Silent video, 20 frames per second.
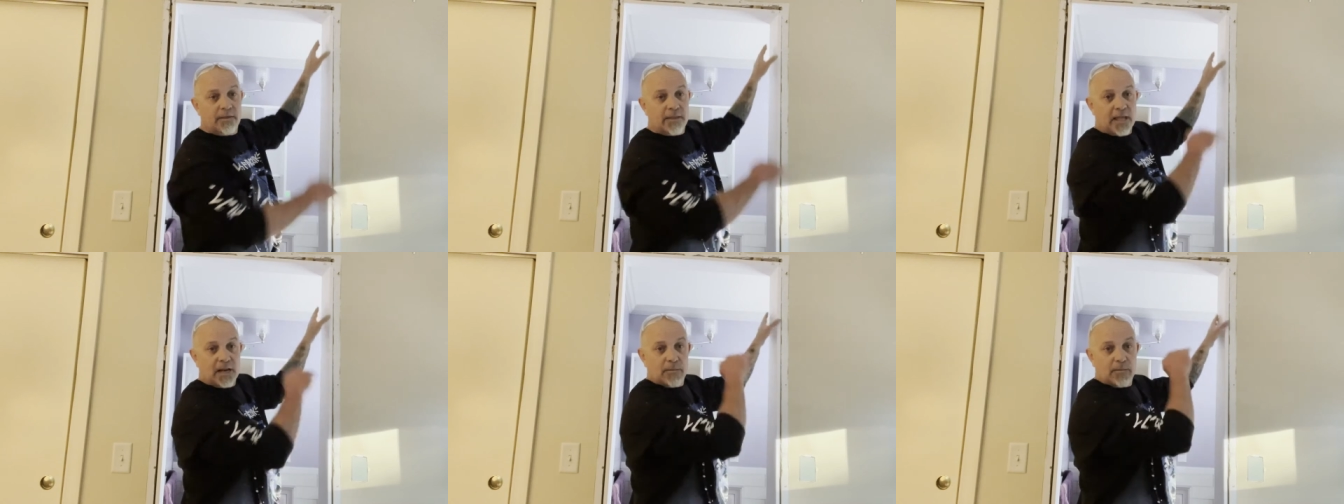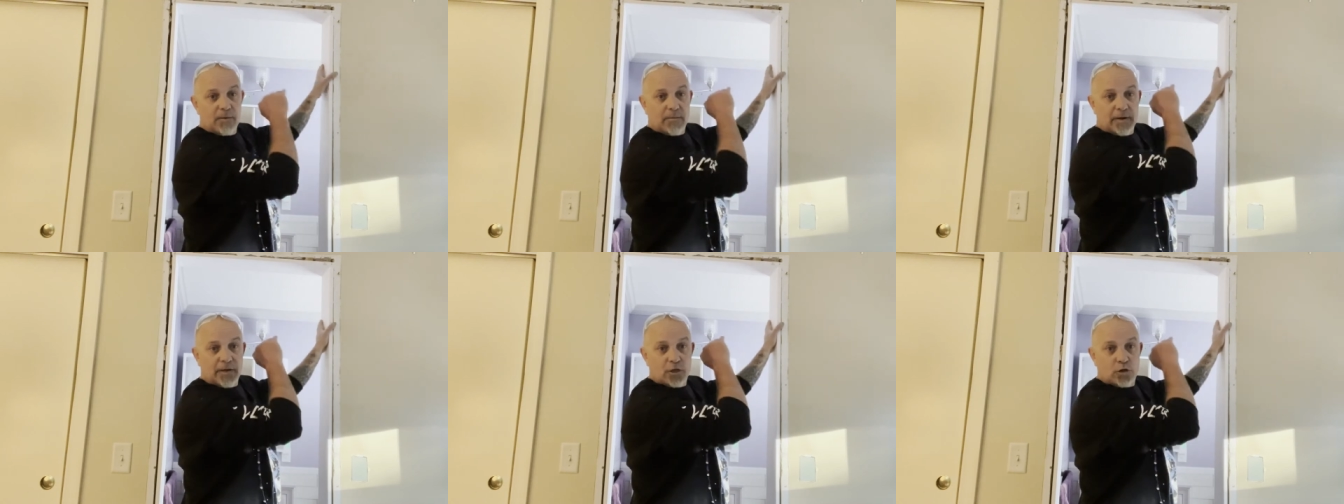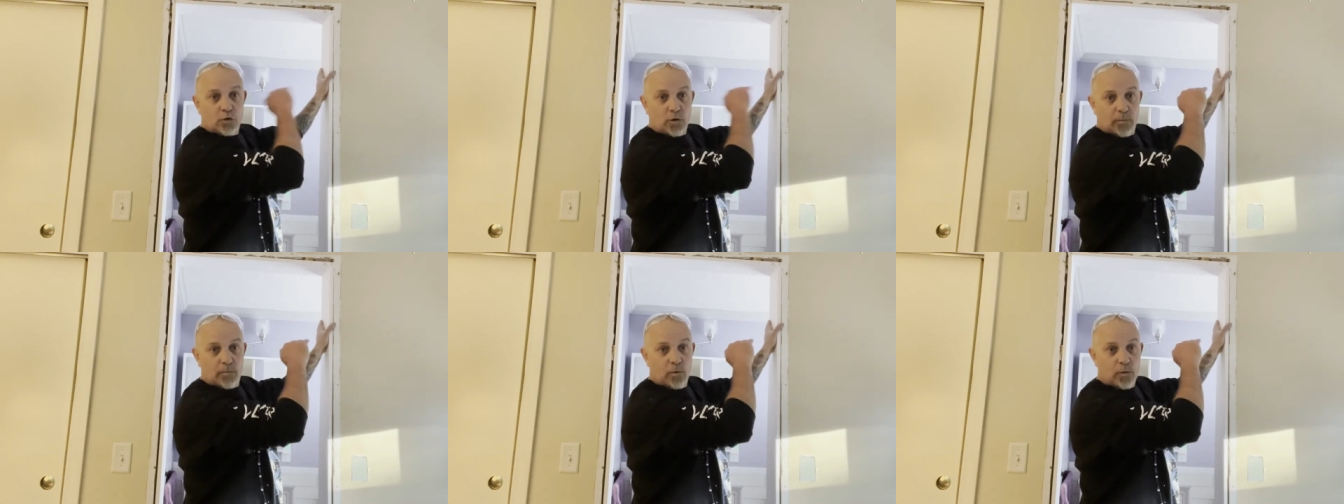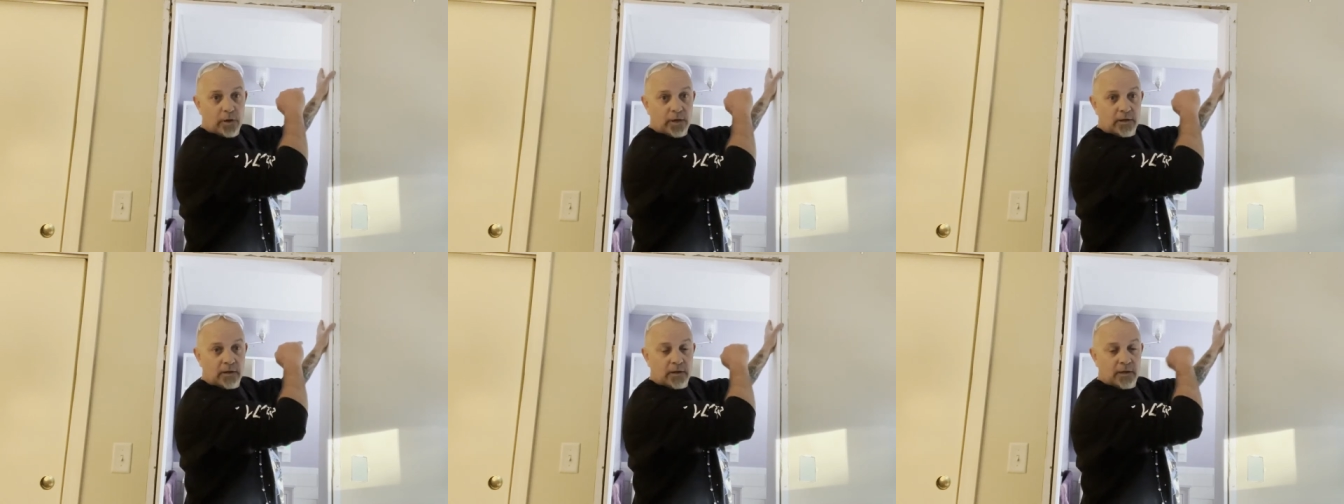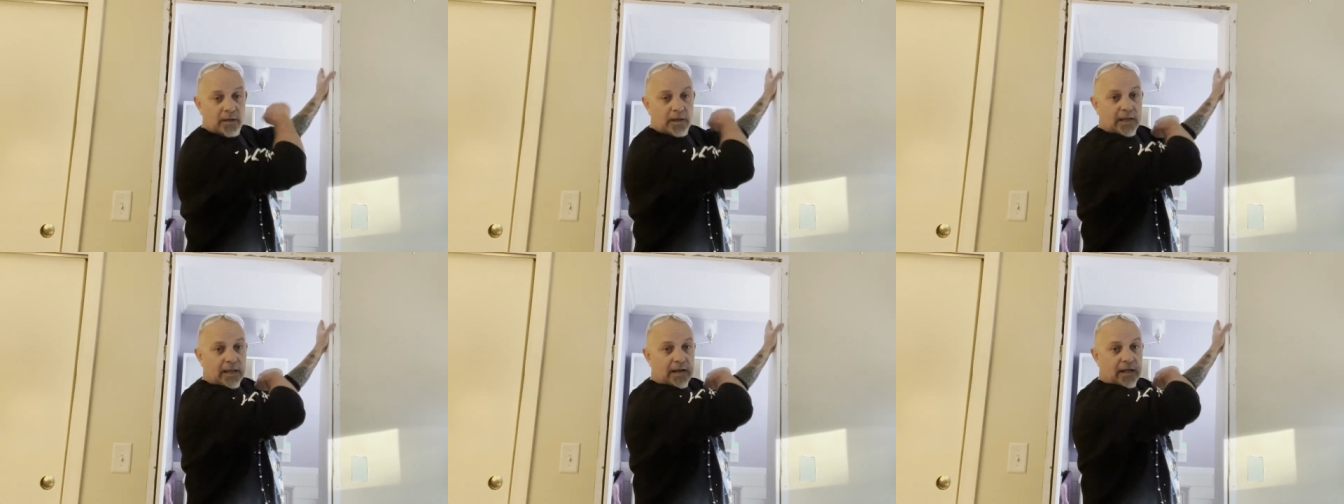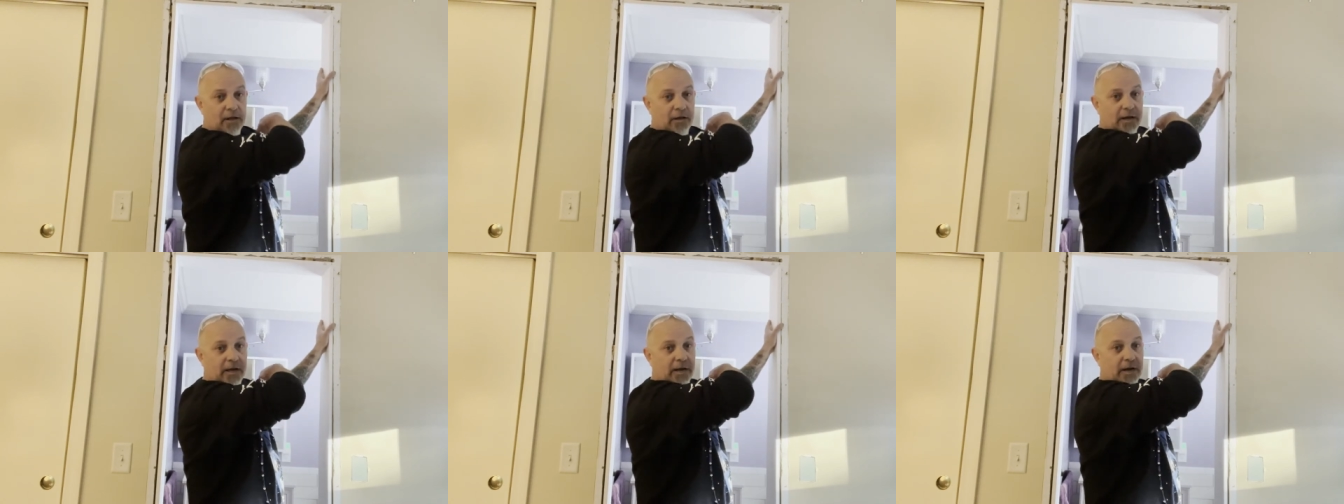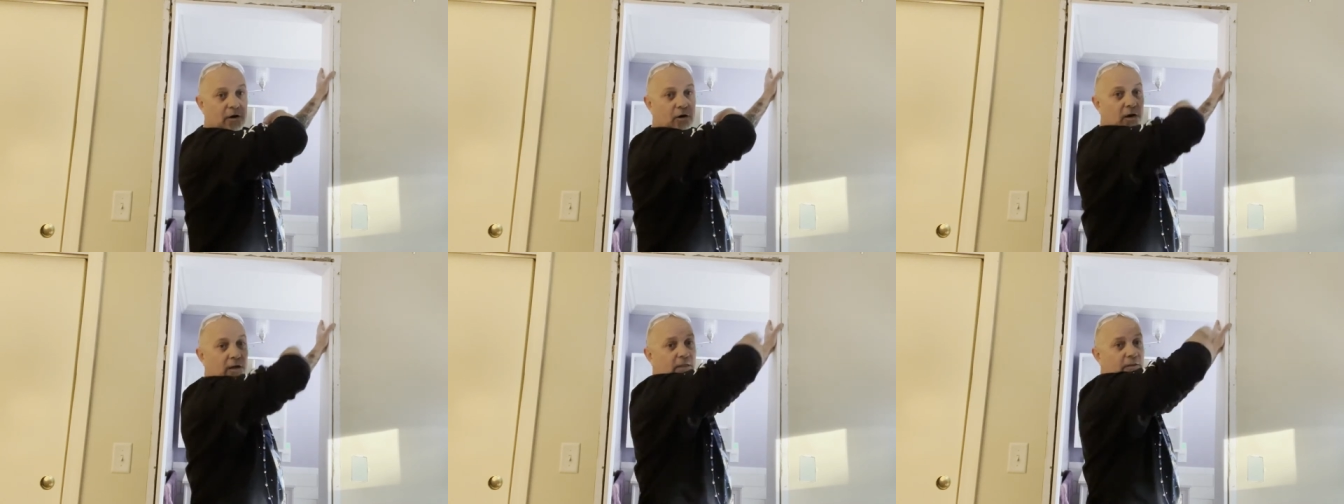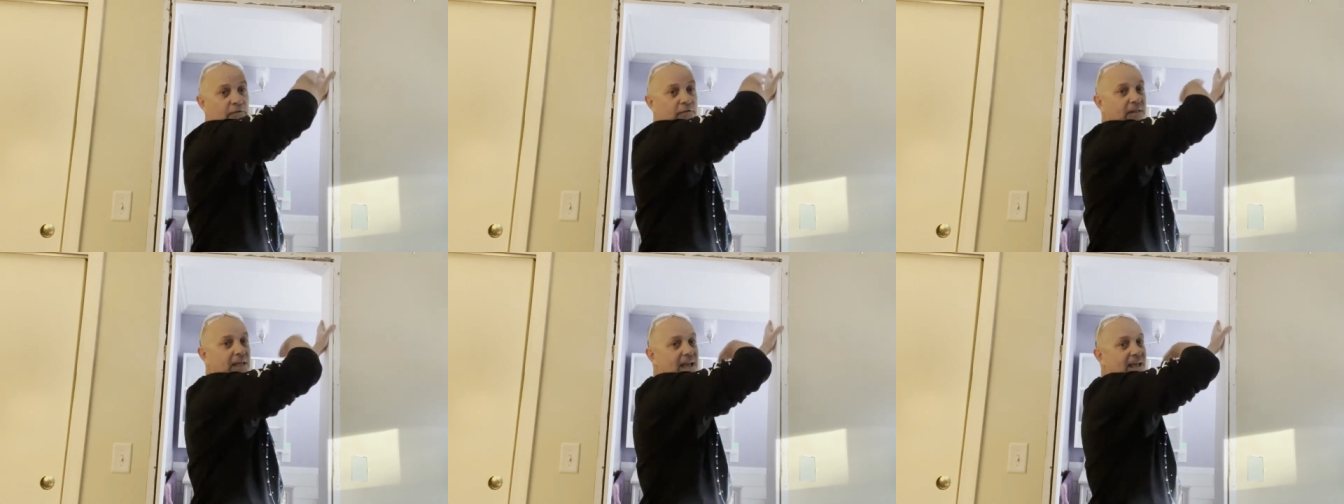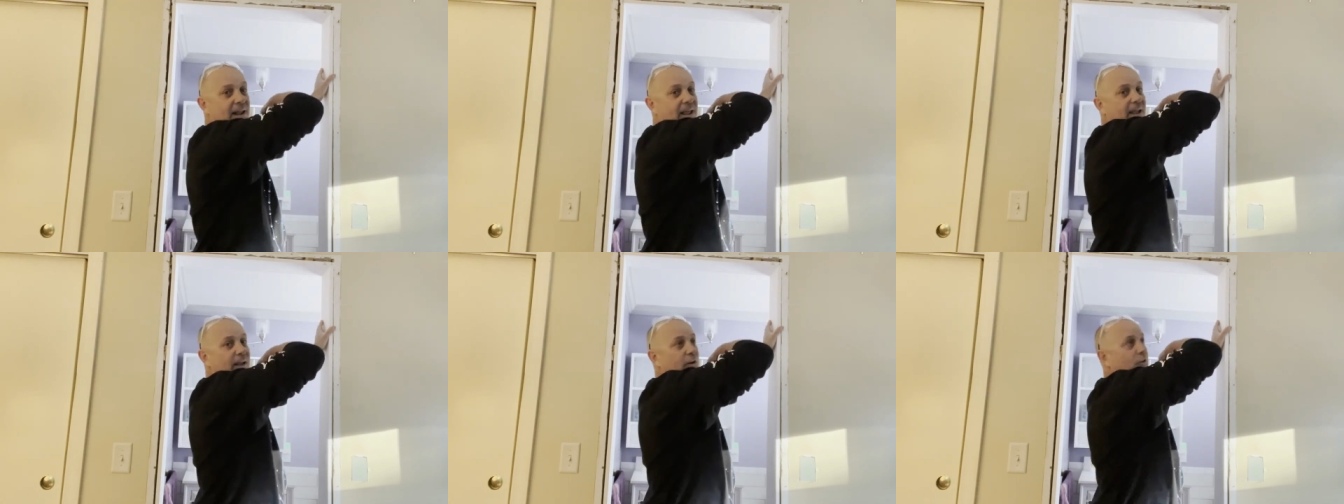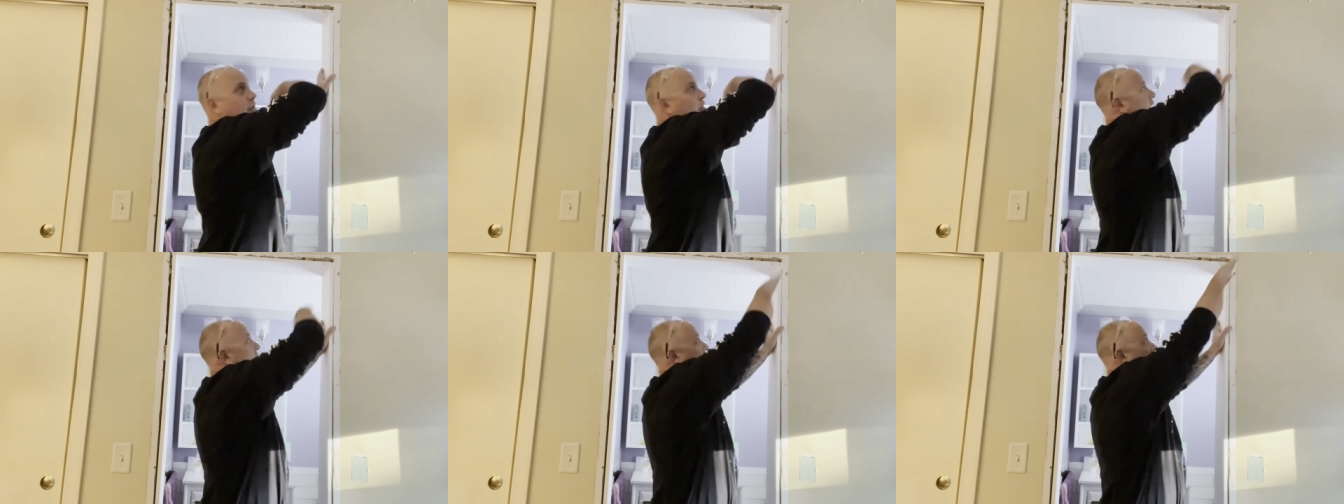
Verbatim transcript: That'll be my short point and I'll cut it on the flat angled